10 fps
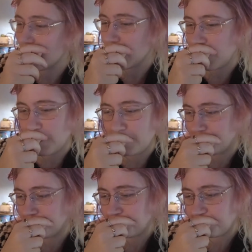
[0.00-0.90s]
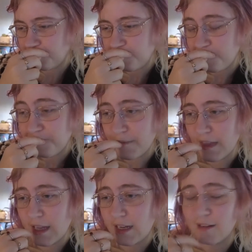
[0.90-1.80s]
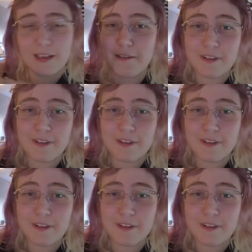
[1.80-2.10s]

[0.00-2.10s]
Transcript: I keep